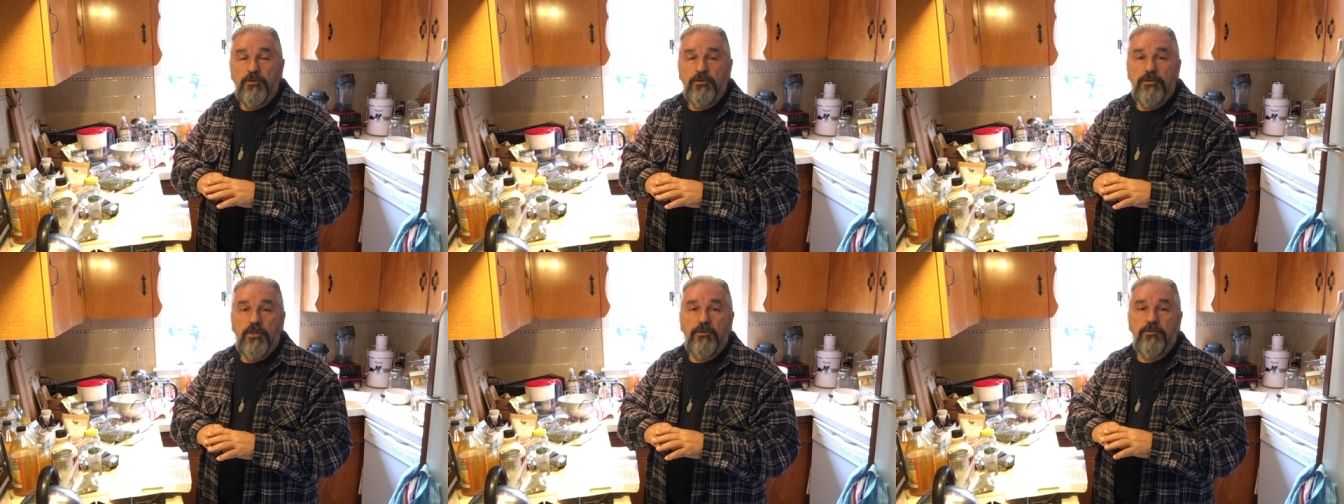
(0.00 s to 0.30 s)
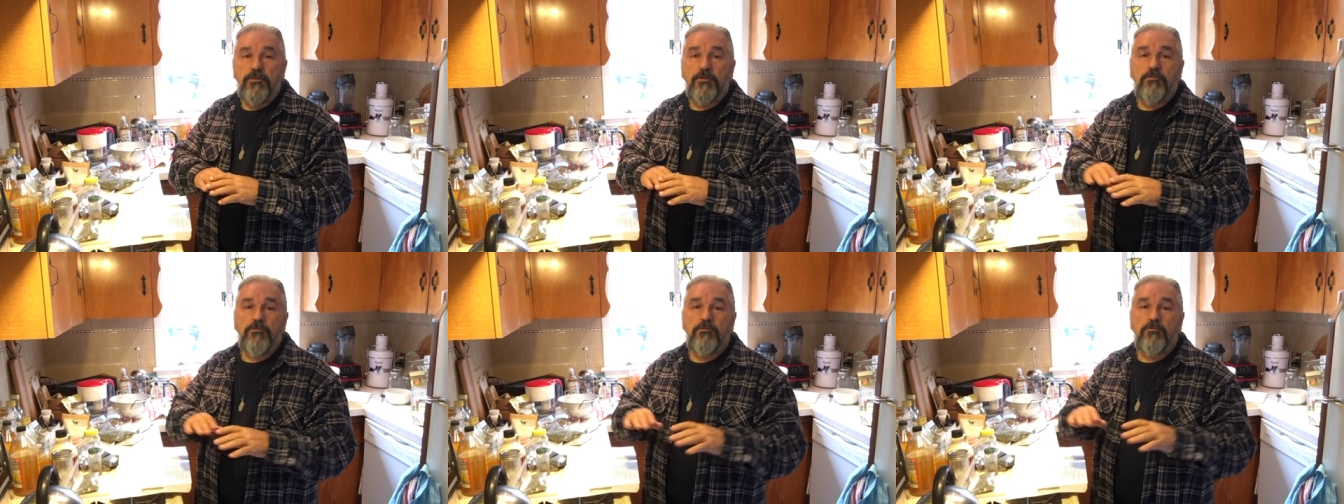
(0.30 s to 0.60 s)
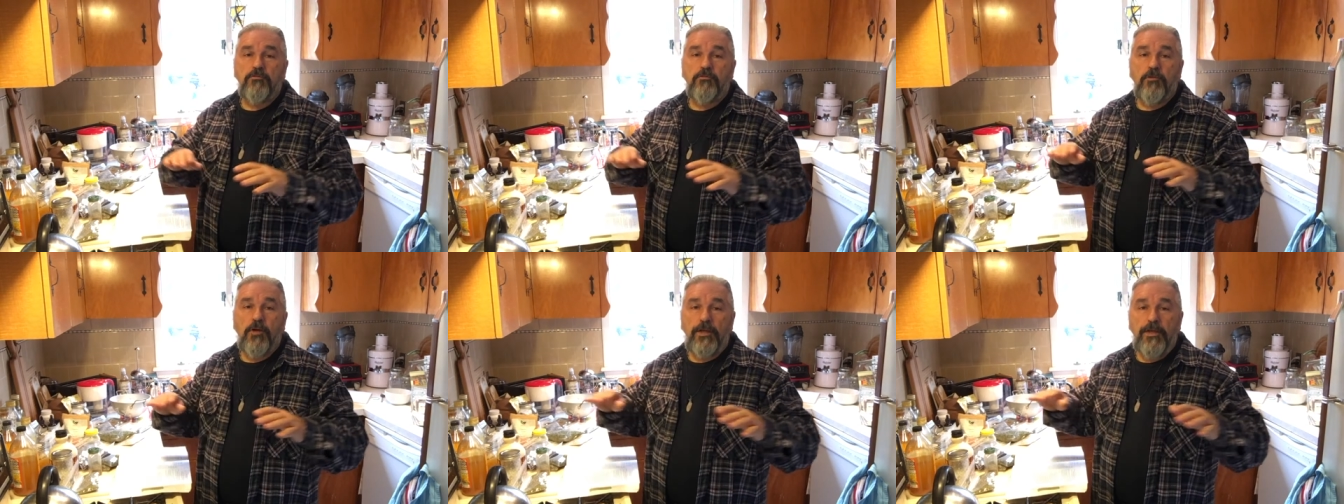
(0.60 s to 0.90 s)
such a
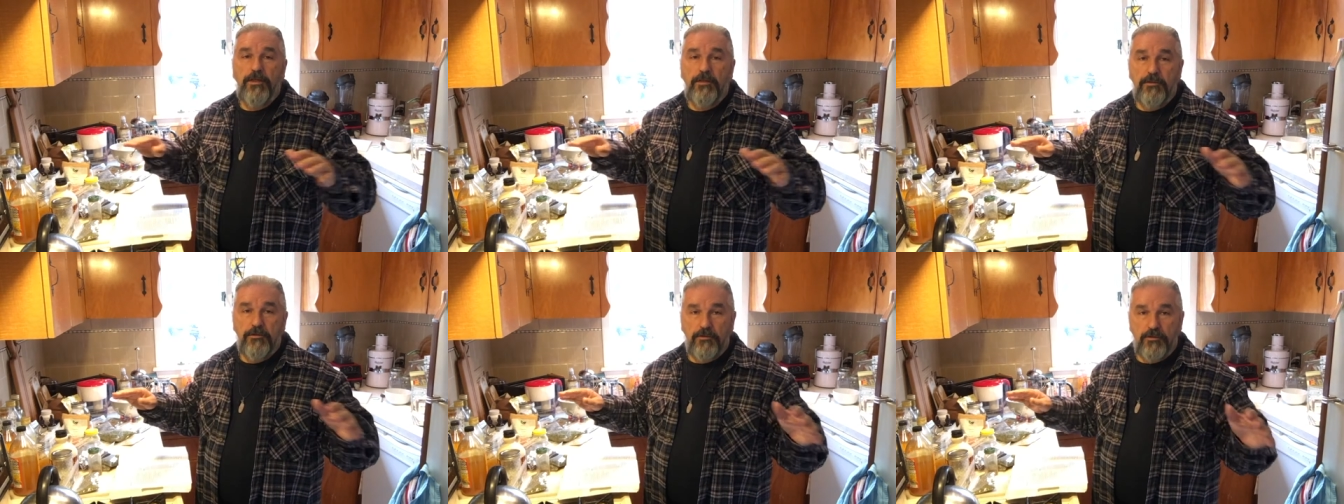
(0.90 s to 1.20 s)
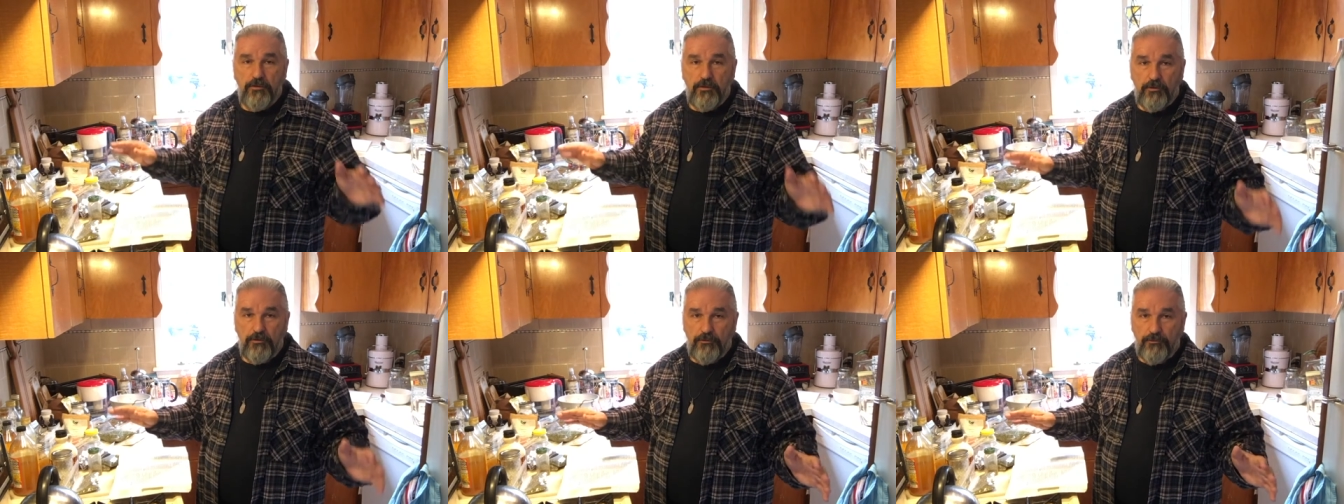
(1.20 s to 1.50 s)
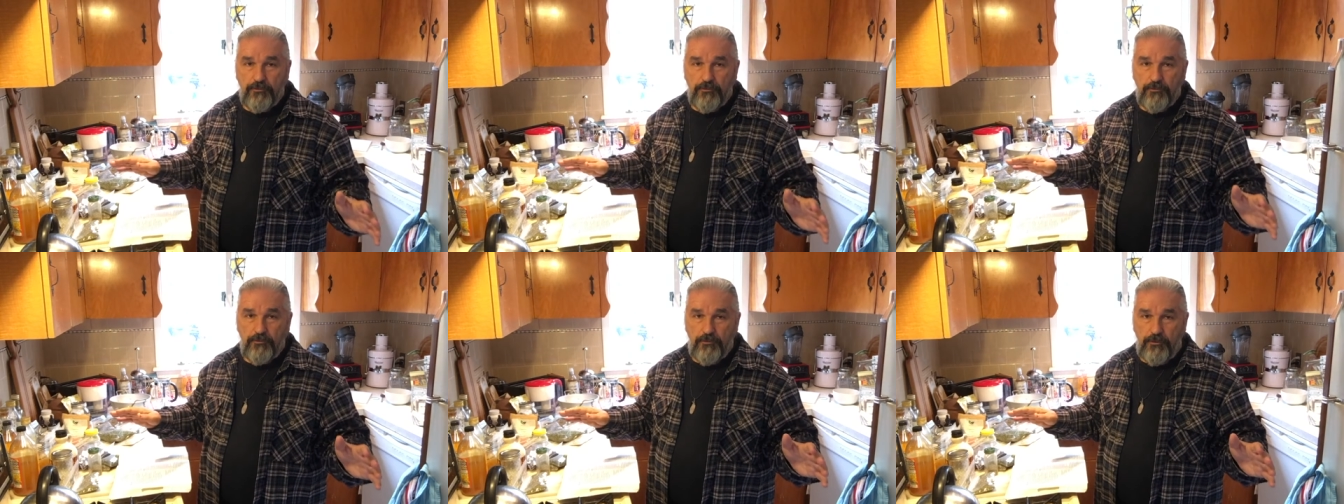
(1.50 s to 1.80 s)
range of
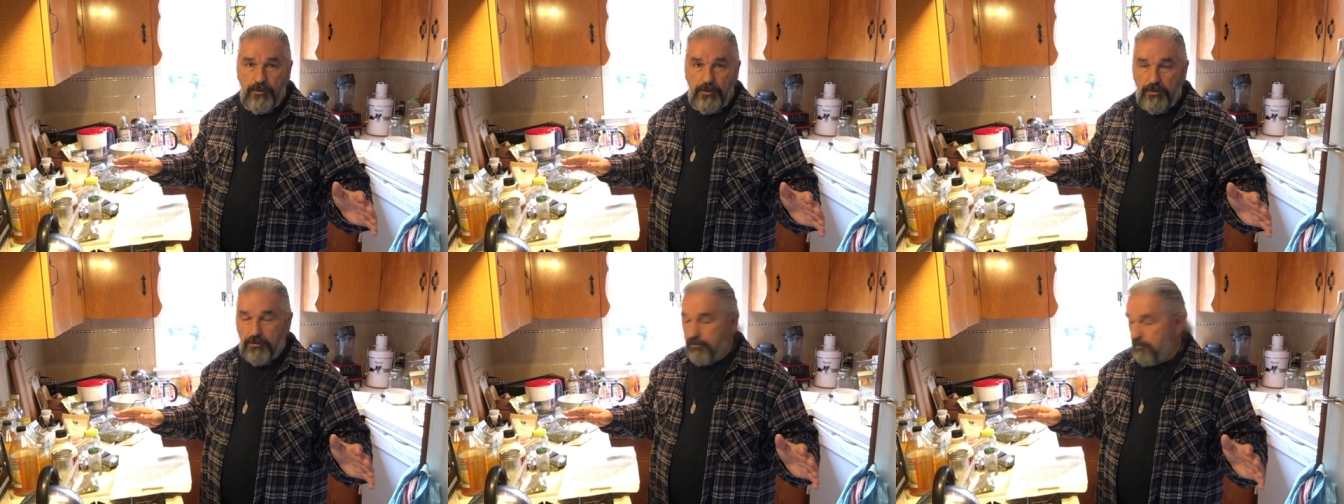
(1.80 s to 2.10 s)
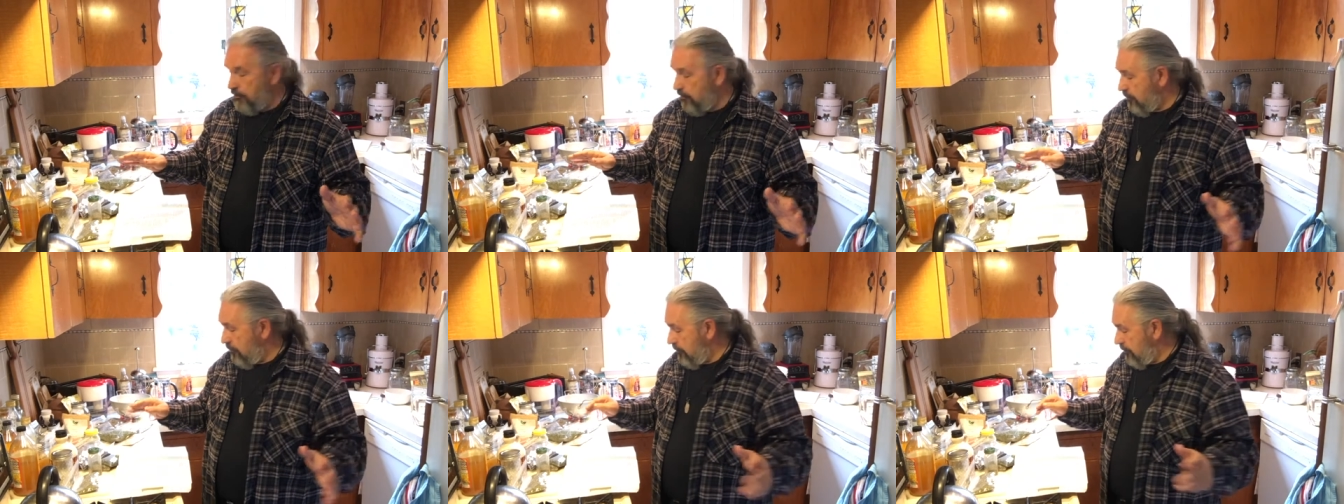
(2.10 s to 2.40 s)
things.